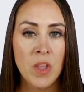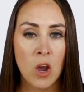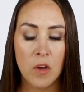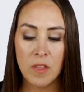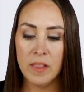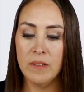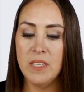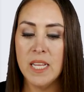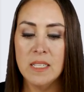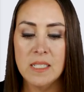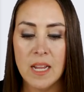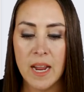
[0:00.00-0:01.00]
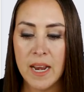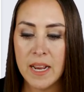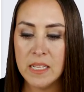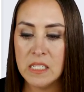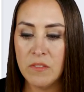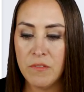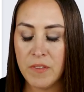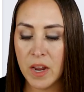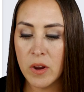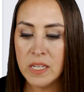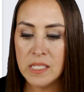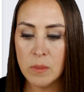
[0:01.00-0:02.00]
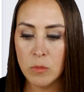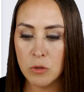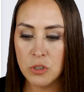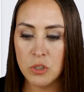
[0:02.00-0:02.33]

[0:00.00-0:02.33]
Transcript: on the left-hand side, it is very similar